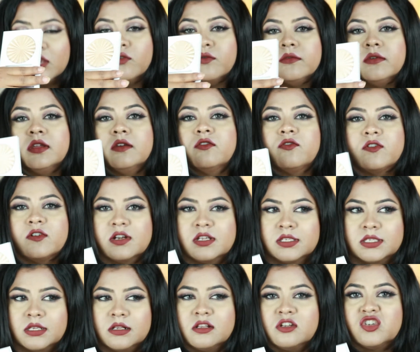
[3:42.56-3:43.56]

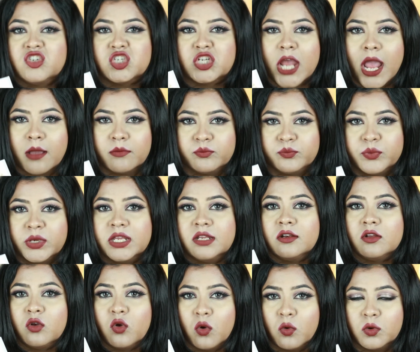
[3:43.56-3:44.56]
universal
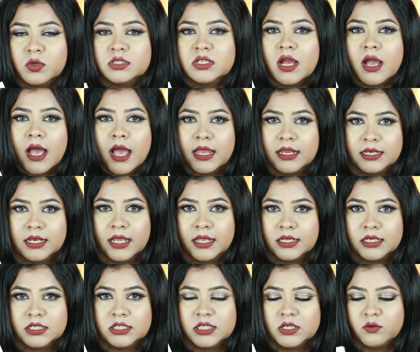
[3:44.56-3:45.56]
champagne gold
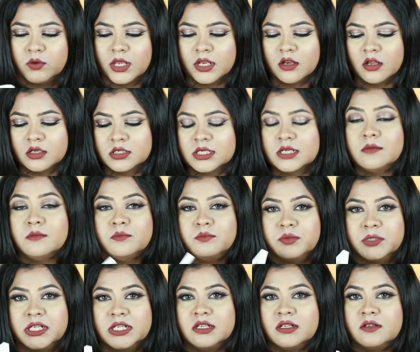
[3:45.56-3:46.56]
highlight. You cannot
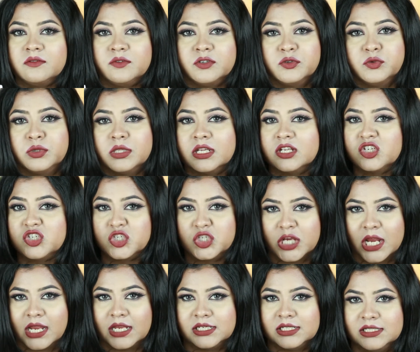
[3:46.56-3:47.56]
complain about the
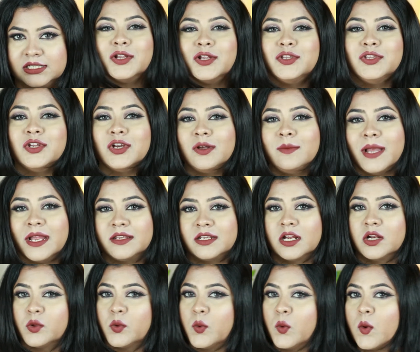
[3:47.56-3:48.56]
shade. No
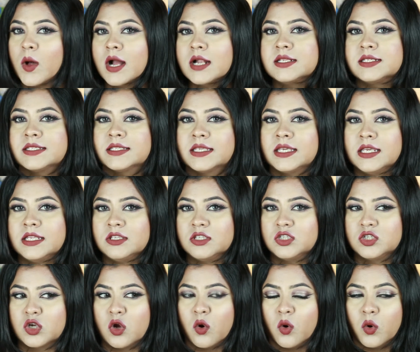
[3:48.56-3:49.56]
matter what
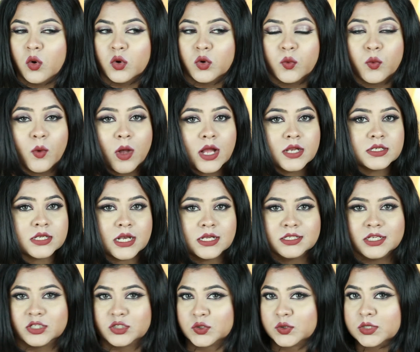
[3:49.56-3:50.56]
skin tone, what
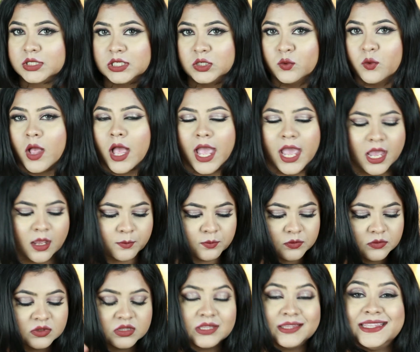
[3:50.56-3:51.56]
undertone you have,
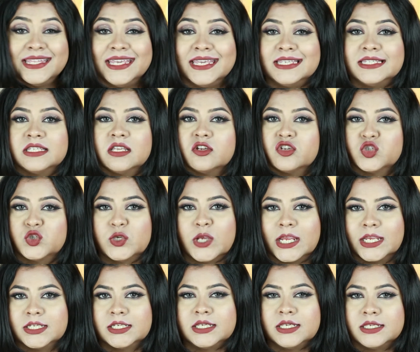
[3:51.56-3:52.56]
this
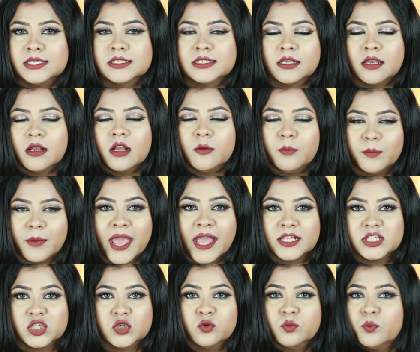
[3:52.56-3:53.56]
shade is gonna
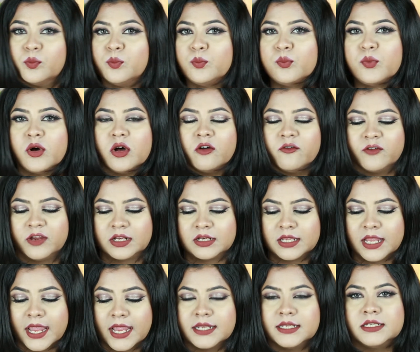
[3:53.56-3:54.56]
match you
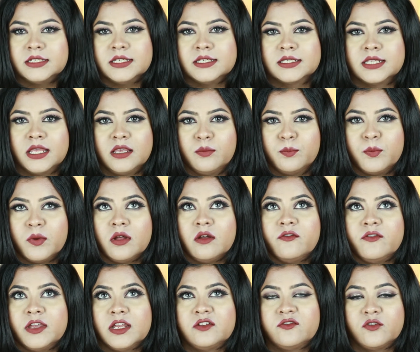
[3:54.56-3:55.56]
perfectly, and it is like
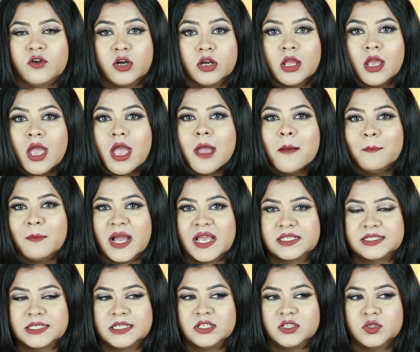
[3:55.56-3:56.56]
perfect for my
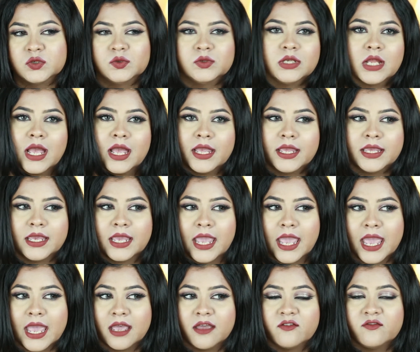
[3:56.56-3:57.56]
skin tone. I
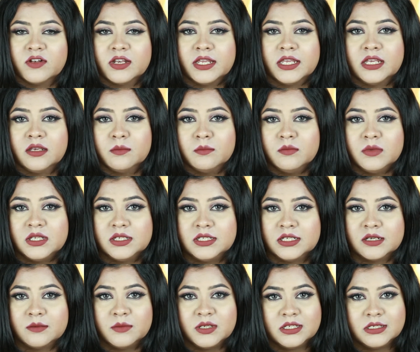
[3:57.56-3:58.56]
have like
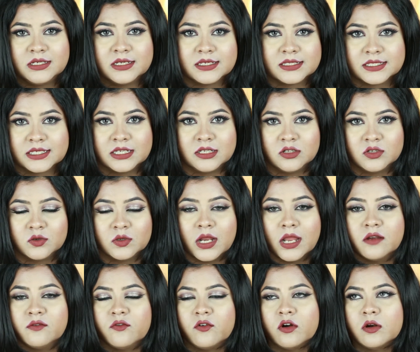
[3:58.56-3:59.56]
medium Indian skin tone,
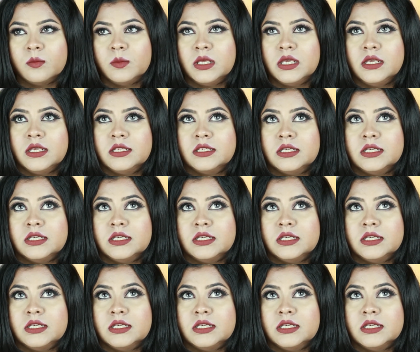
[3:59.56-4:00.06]
and for me it